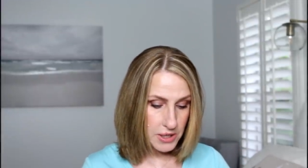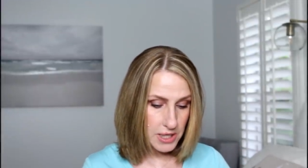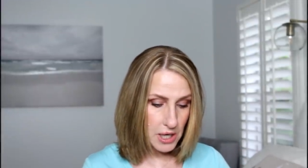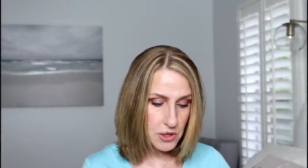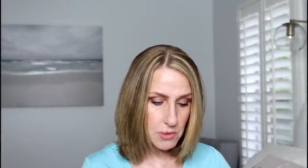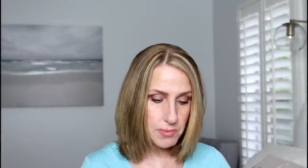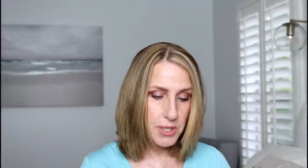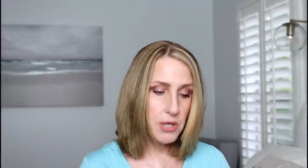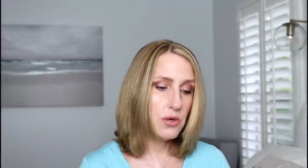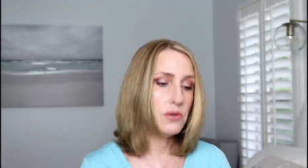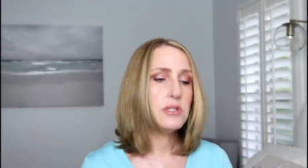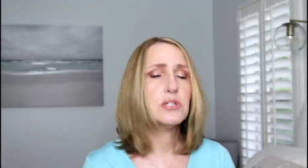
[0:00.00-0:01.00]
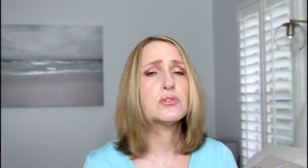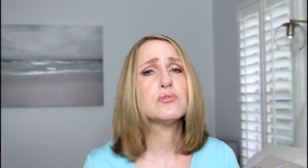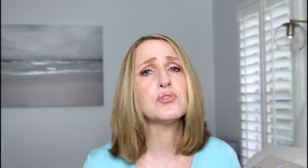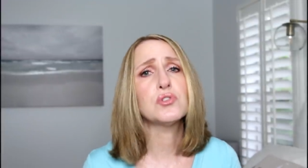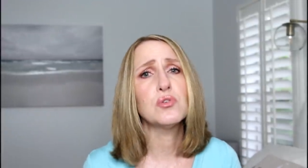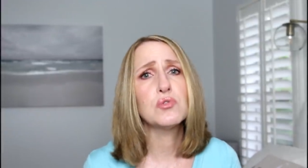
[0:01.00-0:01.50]
The other pair, these
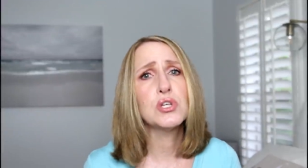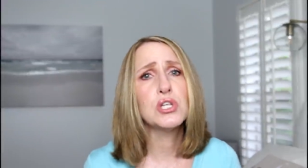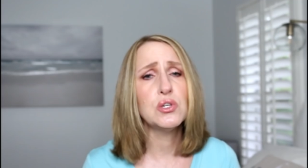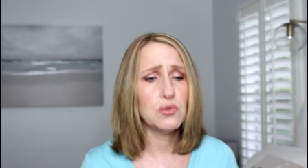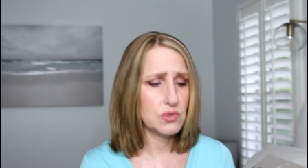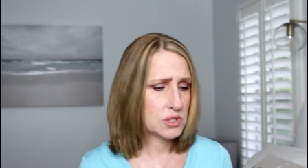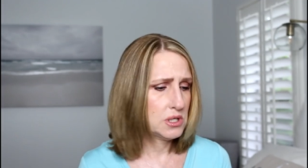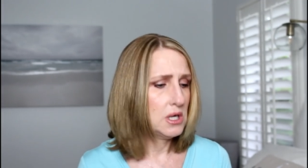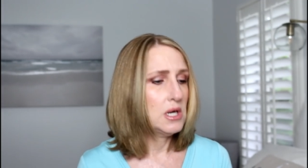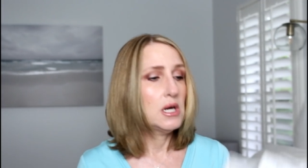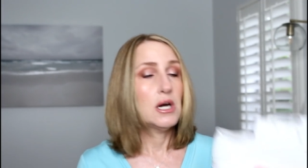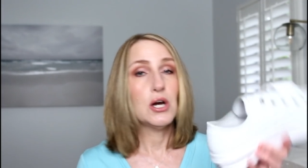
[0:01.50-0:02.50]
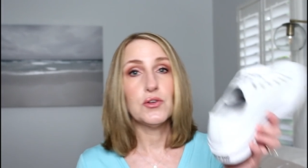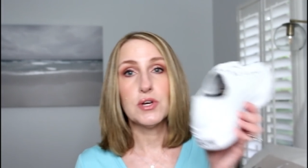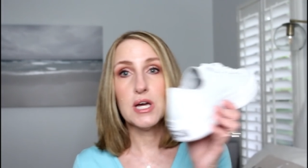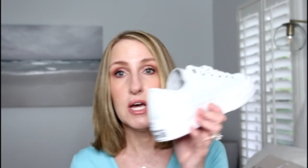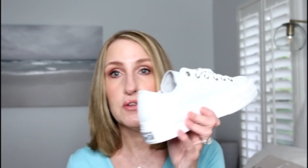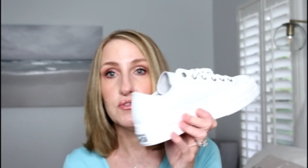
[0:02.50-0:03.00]
are so cute, are the
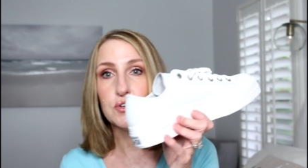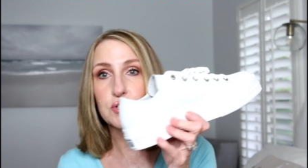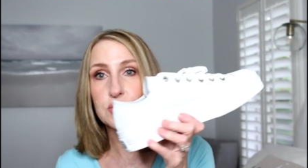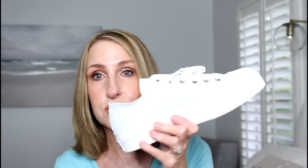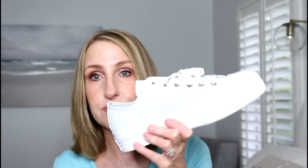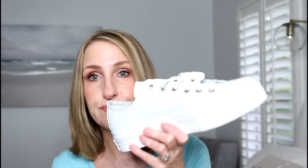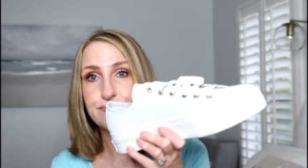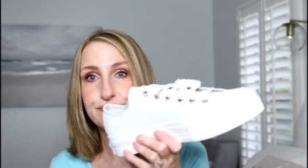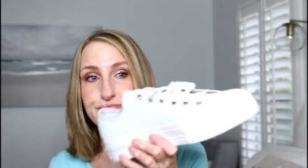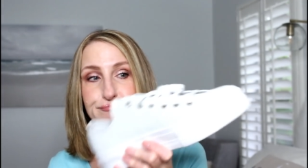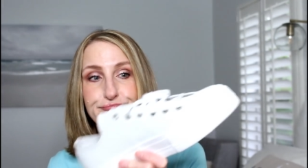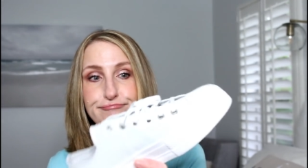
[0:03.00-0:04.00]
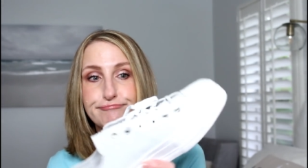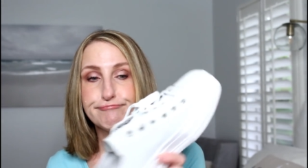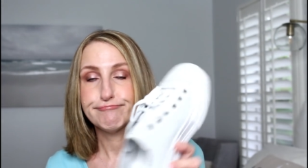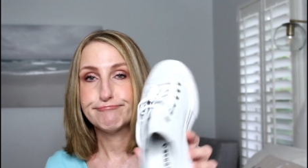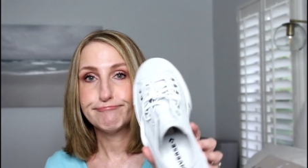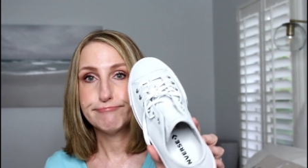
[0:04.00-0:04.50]
Converse.
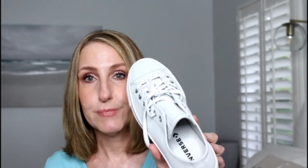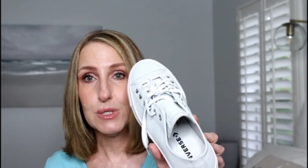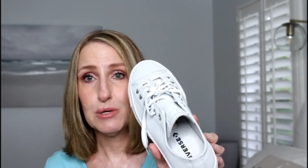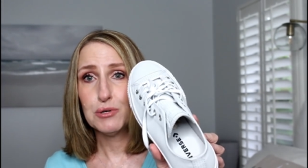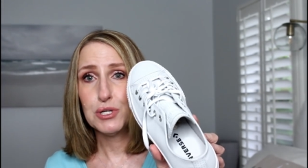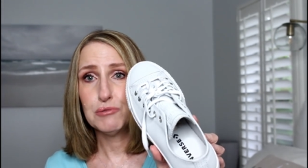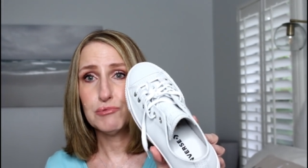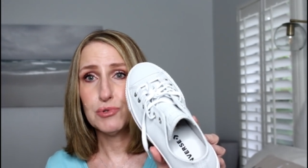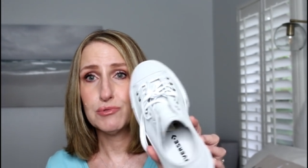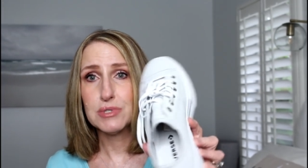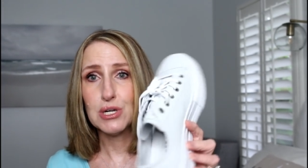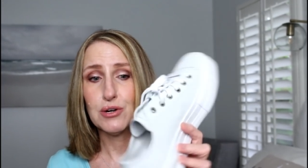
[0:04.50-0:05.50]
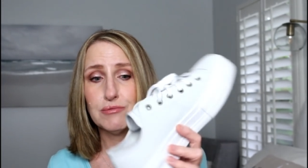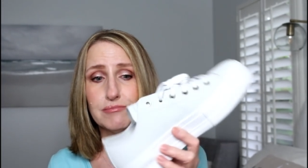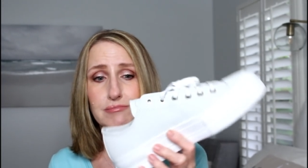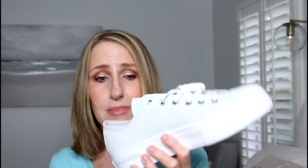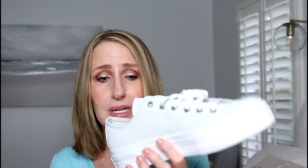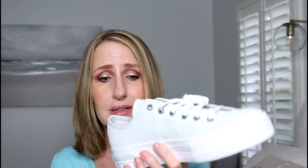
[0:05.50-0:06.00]
Look how cute those are.
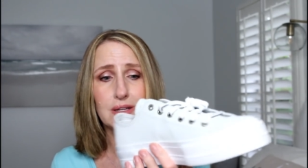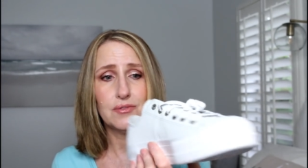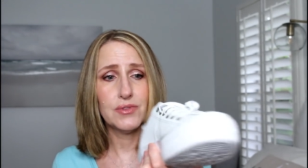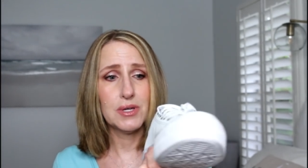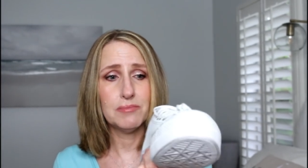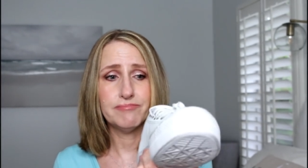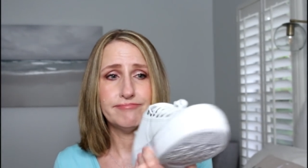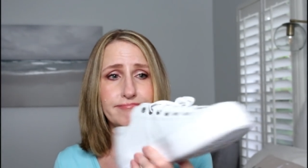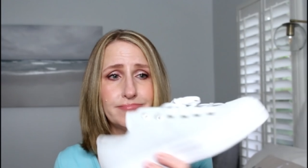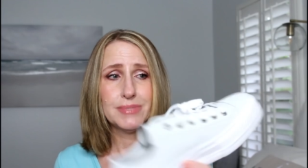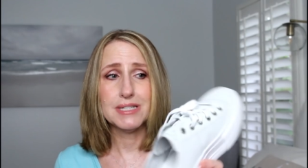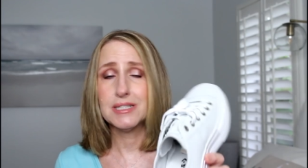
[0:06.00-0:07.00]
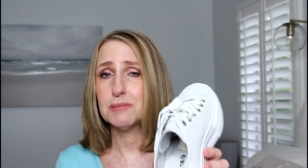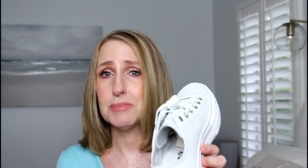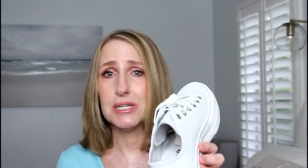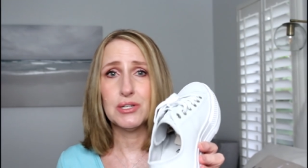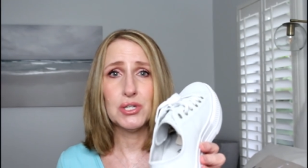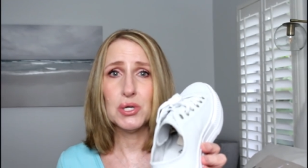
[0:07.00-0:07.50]
I love them. But it's a
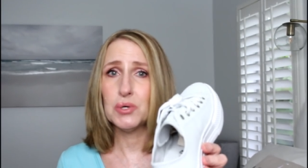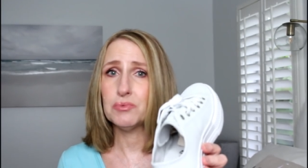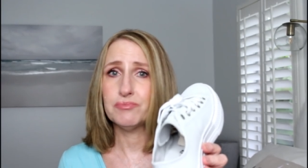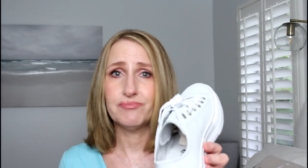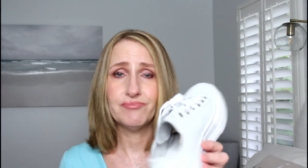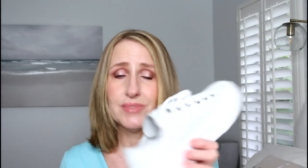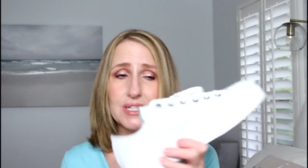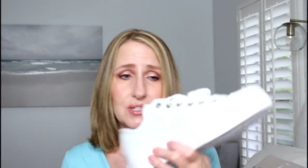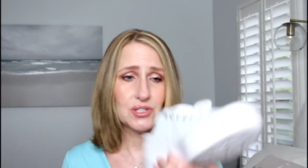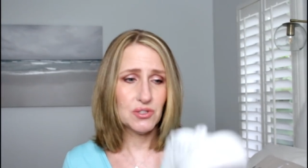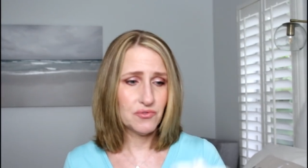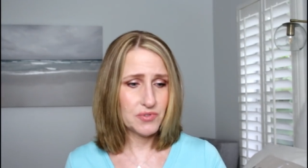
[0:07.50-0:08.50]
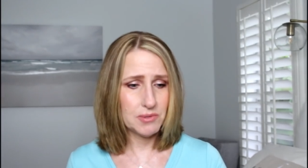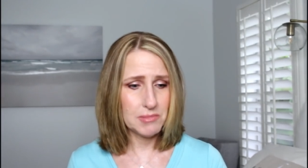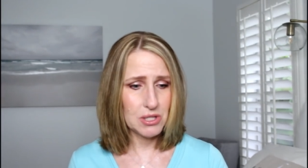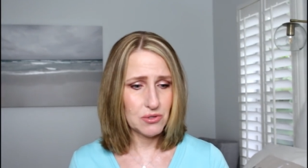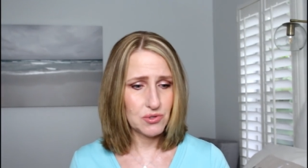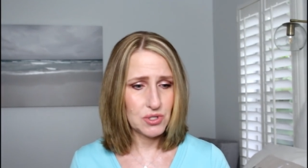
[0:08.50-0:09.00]
big no. They just don't
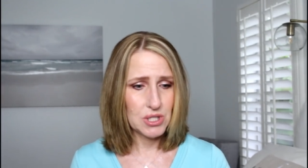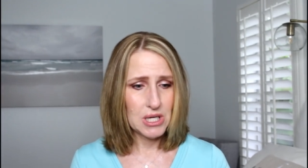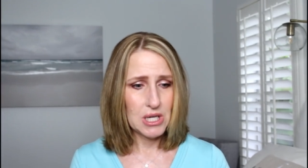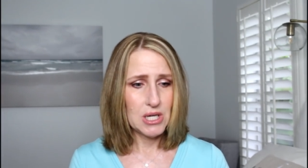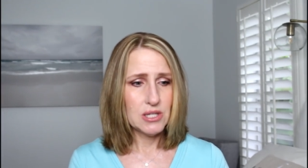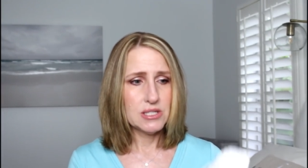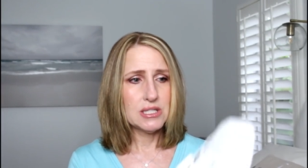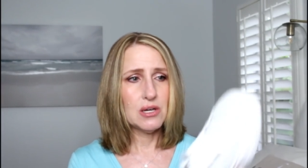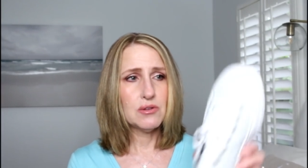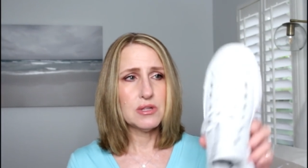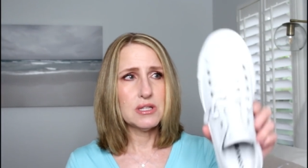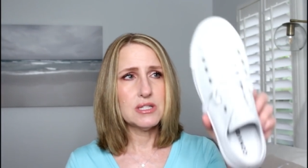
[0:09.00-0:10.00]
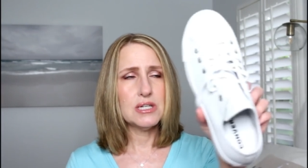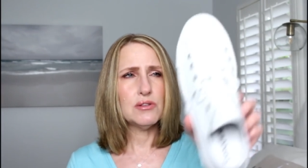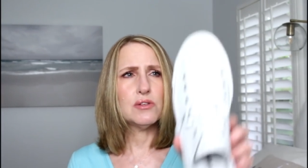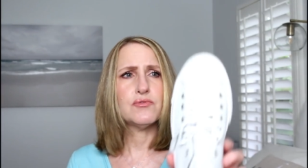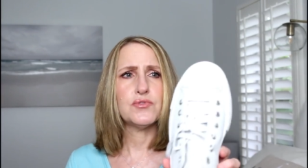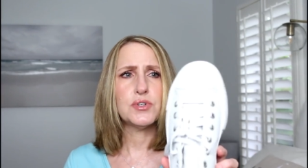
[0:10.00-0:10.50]
fit me. They're see how see
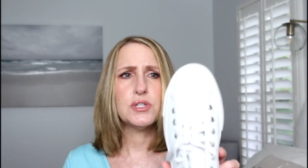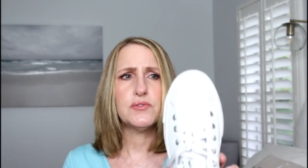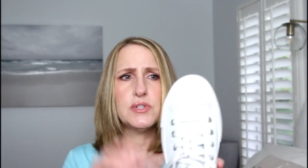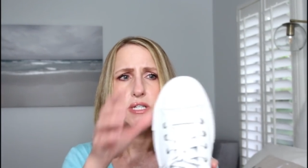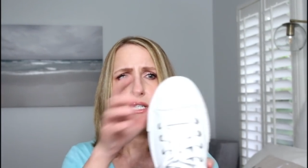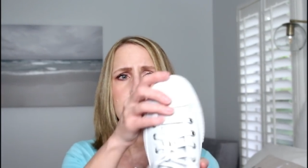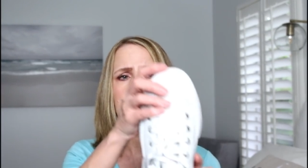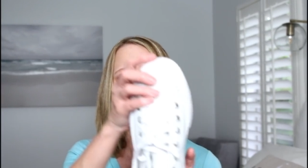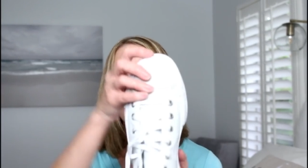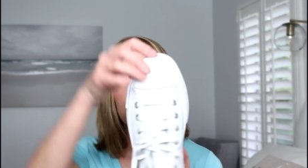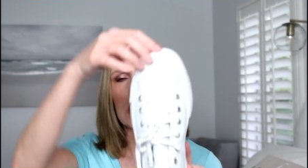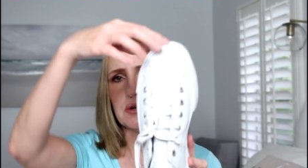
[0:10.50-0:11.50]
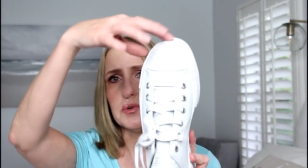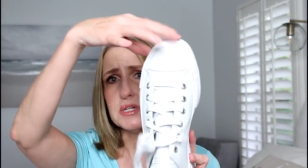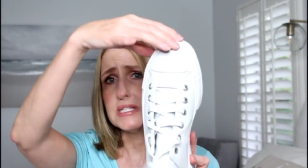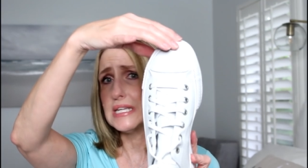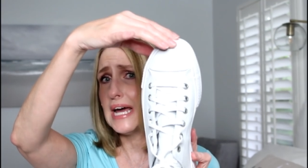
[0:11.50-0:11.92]
how the front of it is, see how narrow it is.